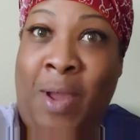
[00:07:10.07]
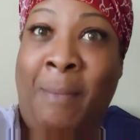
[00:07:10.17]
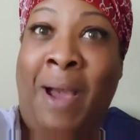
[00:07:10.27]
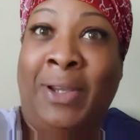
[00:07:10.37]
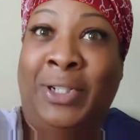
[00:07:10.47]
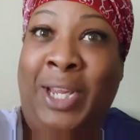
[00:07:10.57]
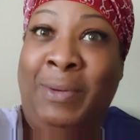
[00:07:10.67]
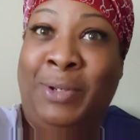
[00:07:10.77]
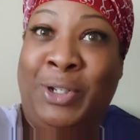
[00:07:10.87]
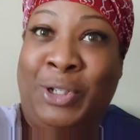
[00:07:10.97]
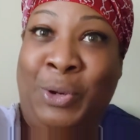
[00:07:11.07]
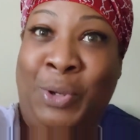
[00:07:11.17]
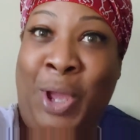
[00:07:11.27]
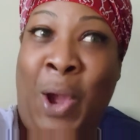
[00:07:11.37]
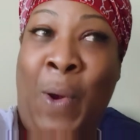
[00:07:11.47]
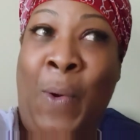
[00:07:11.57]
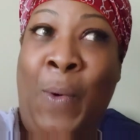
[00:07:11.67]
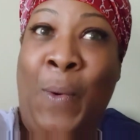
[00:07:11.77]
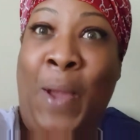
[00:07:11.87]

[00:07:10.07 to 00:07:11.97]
Am I ashamed to show y'all?